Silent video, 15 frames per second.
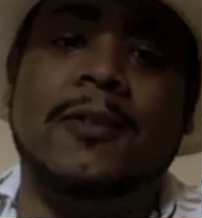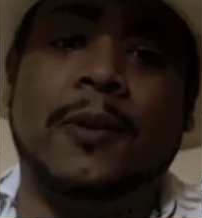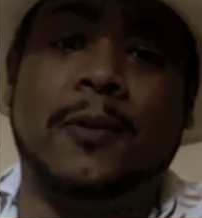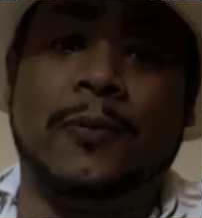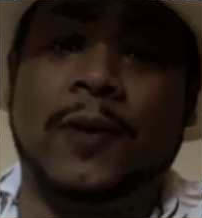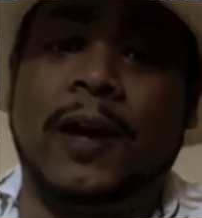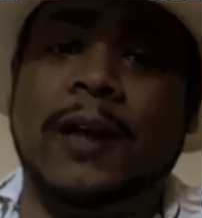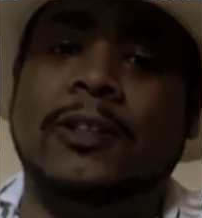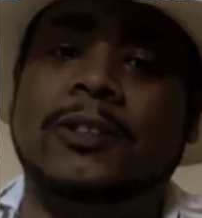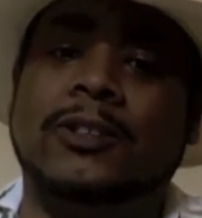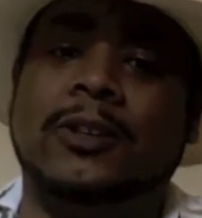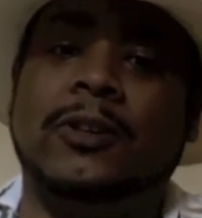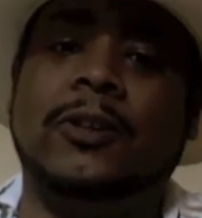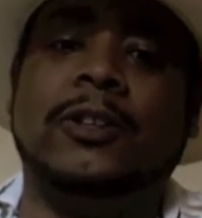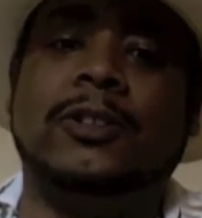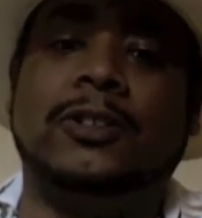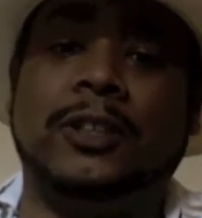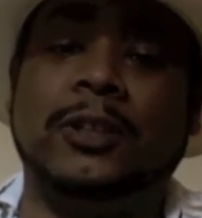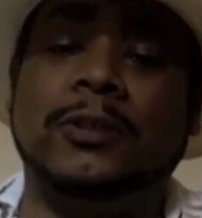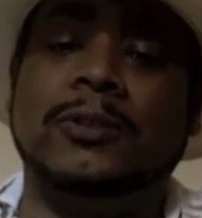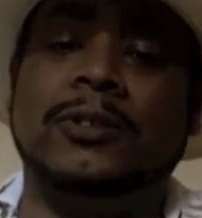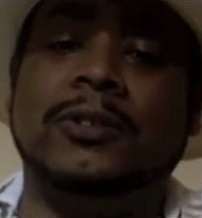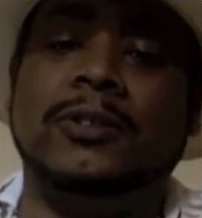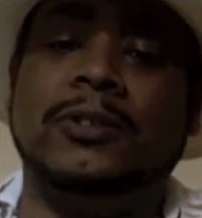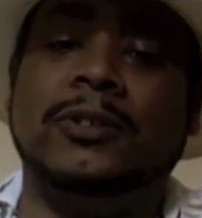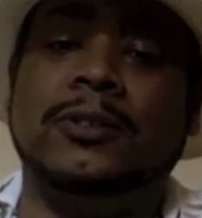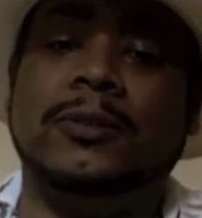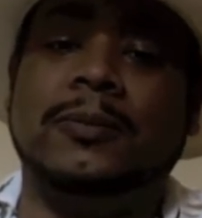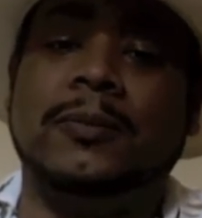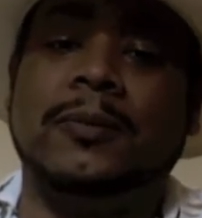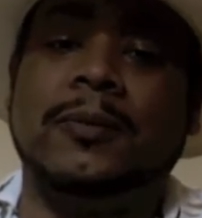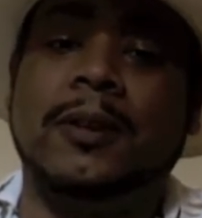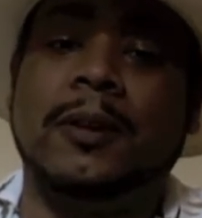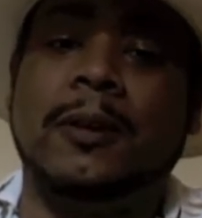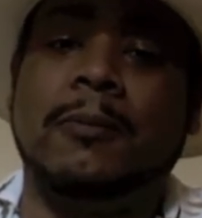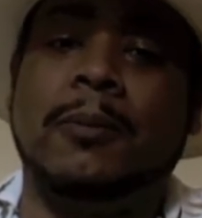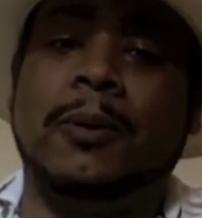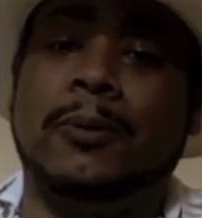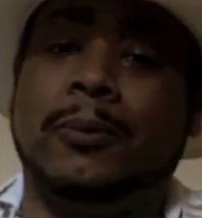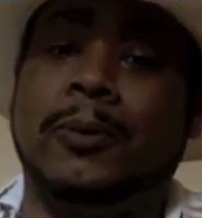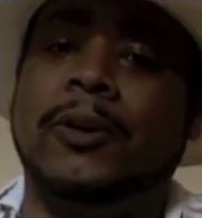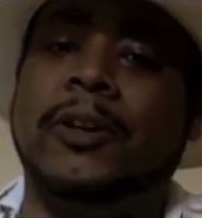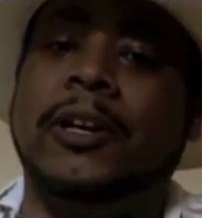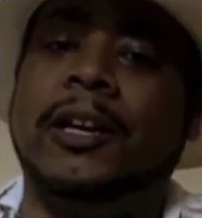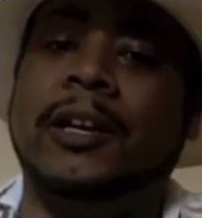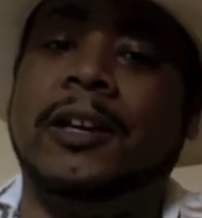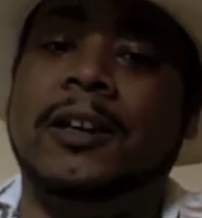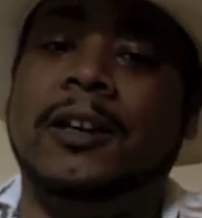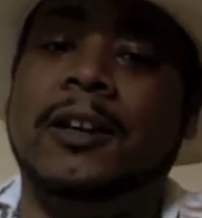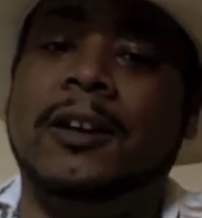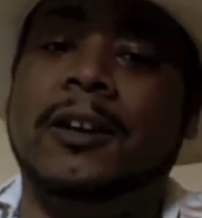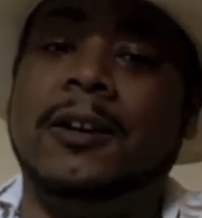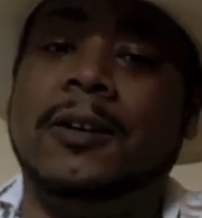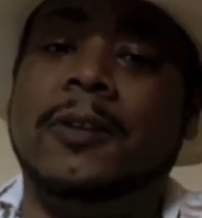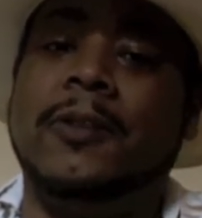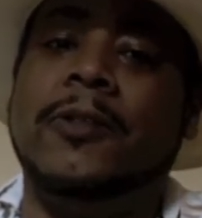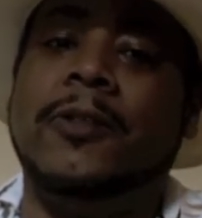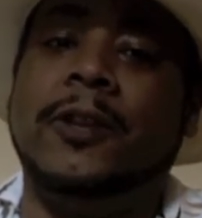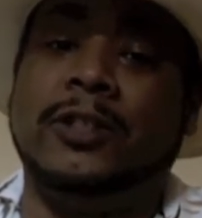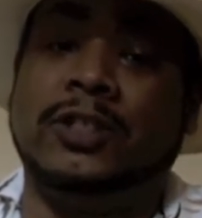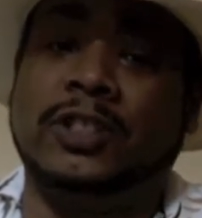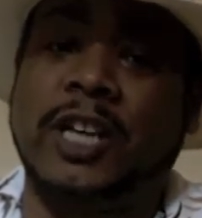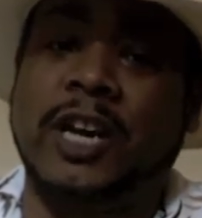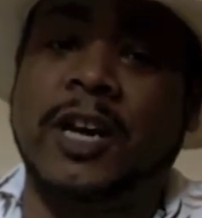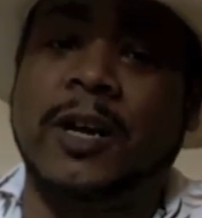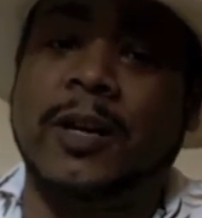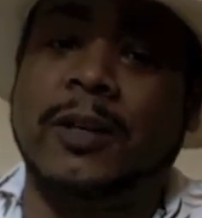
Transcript: They'll find these little excuses, but really they're scared,